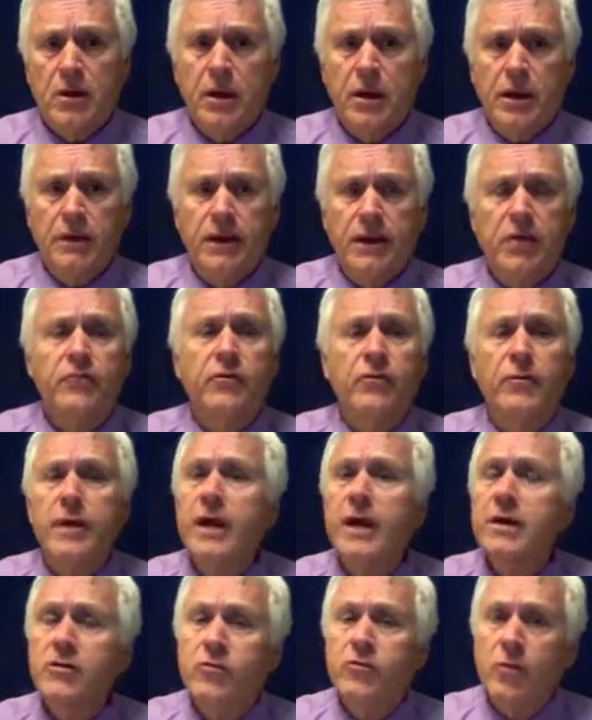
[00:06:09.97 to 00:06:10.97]
And that's from
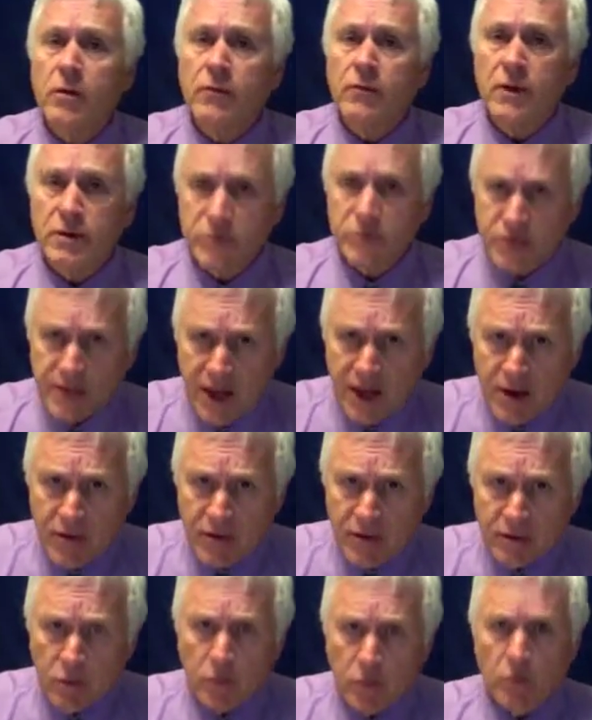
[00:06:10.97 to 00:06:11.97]
9 to 12 on
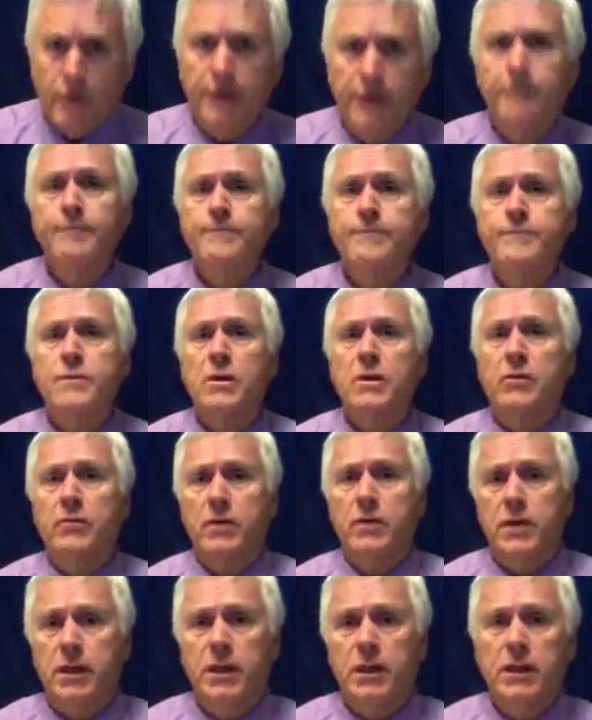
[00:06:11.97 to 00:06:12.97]
Saturday morning,
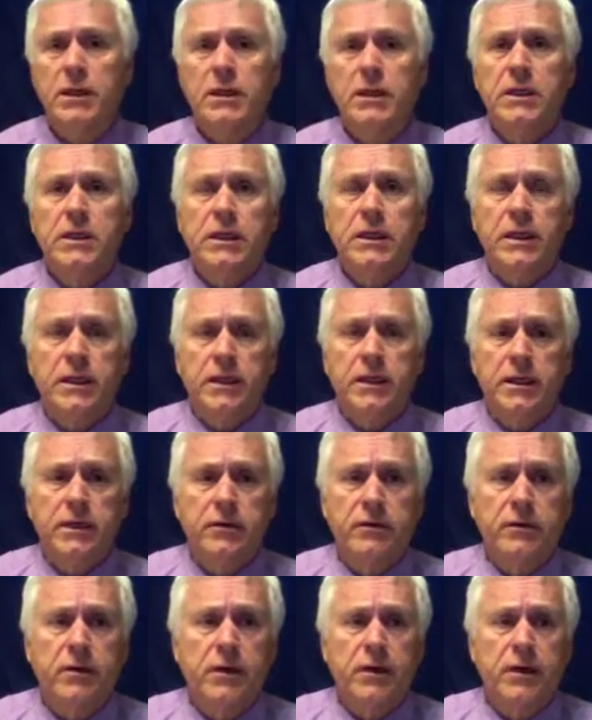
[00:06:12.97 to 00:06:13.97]
okay?
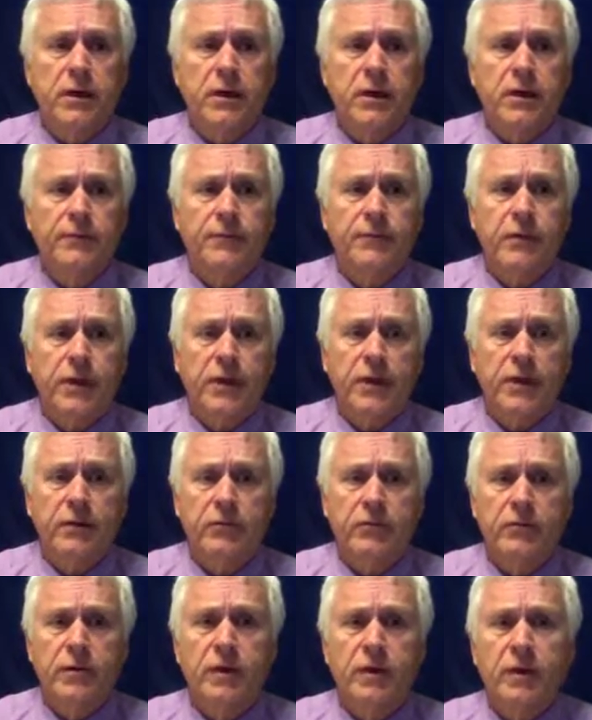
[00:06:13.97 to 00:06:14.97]
And
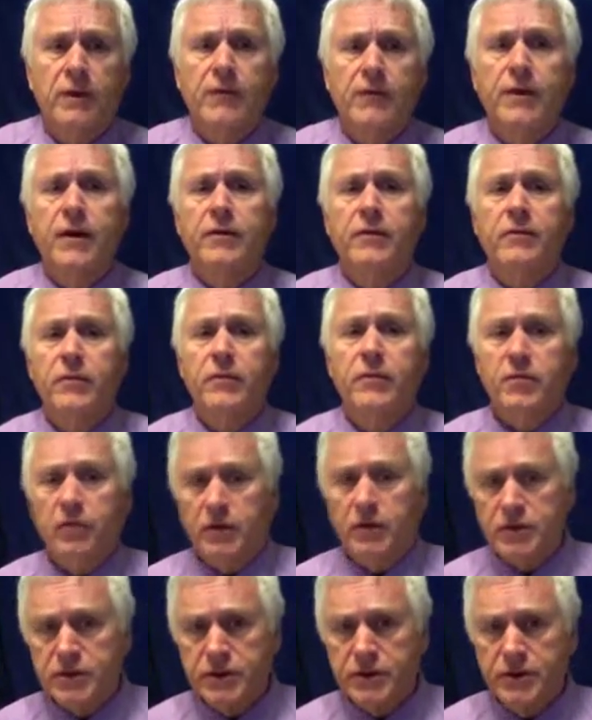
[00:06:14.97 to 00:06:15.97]
then you
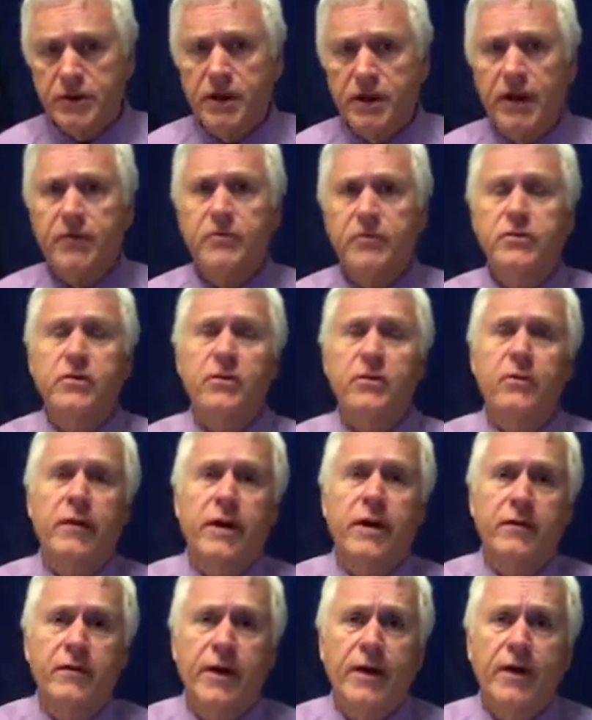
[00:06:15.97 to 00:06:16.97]
can see the dates to the
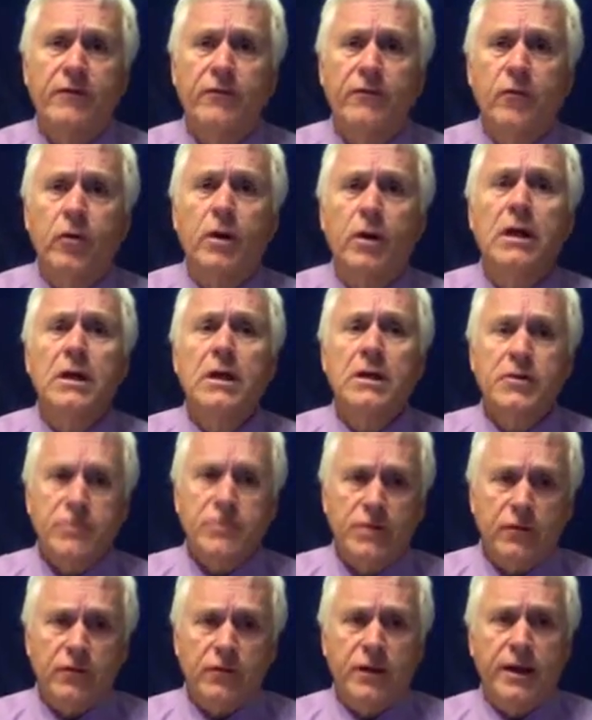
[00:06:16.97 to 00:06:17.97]
right of that for
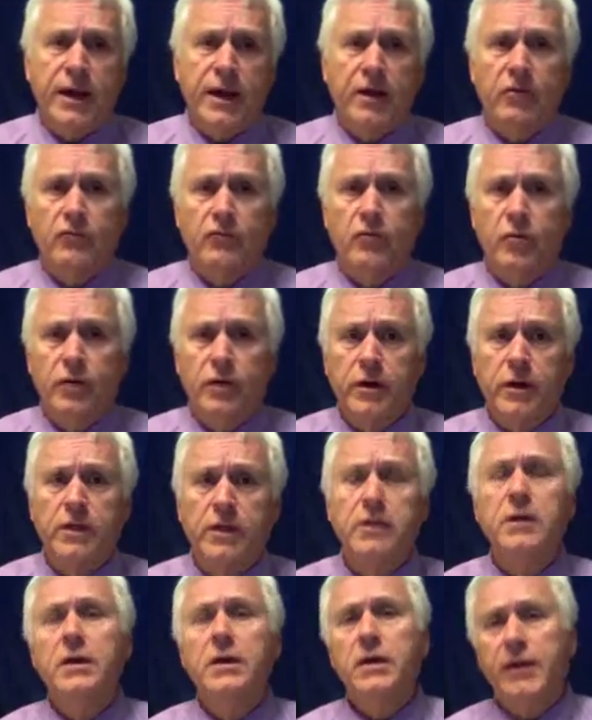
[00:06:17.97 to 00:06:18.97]
Southern
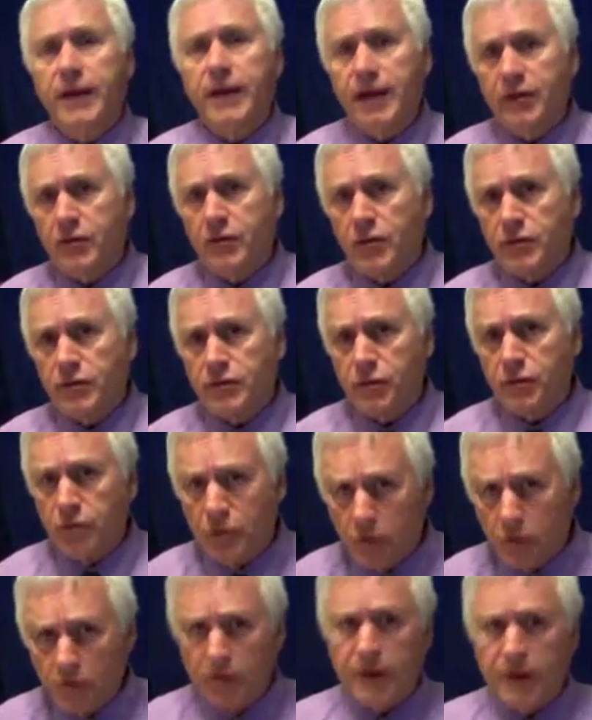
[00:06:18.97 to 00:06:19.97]
California and also
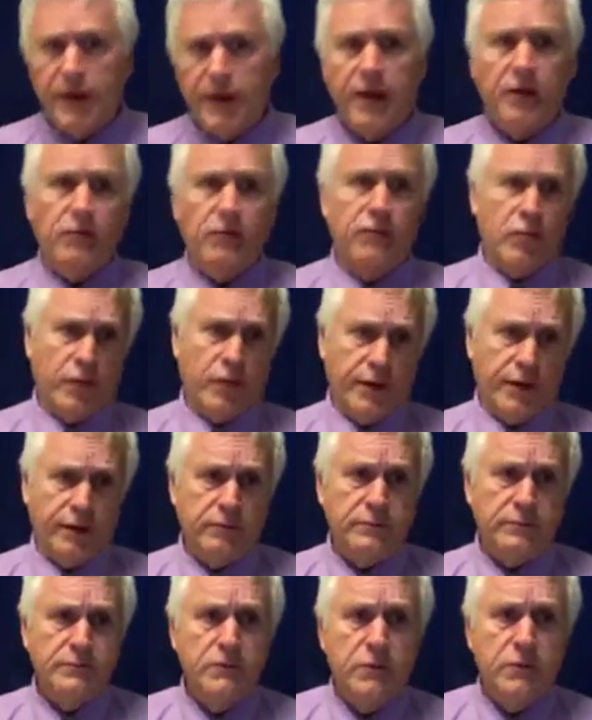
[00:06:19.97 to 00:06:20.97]
Northern California,
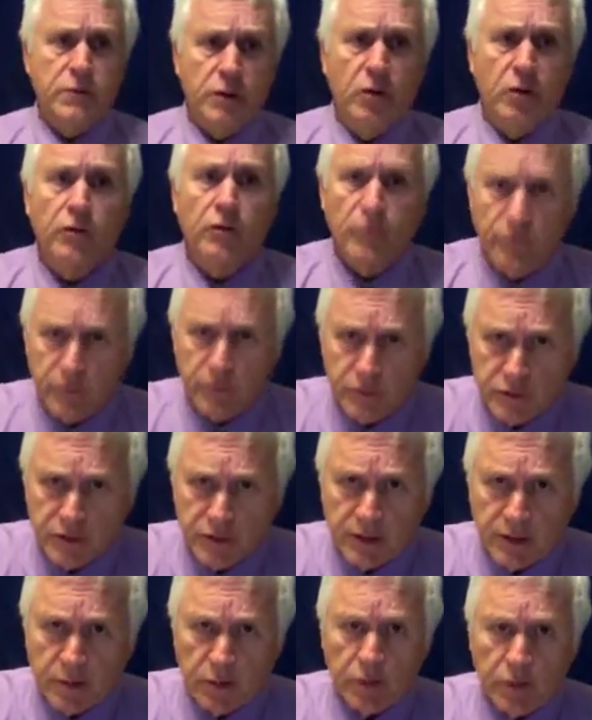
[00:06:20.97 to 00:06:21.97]
the overview
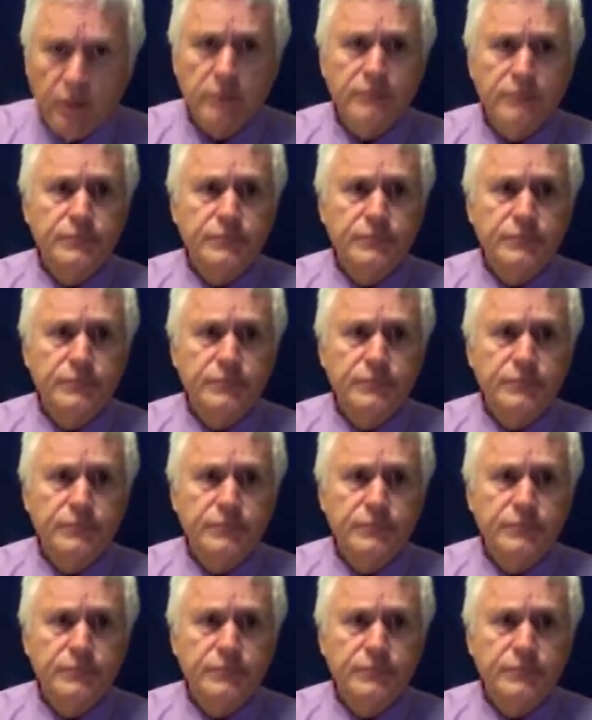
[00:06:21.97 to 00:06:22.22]
seminar.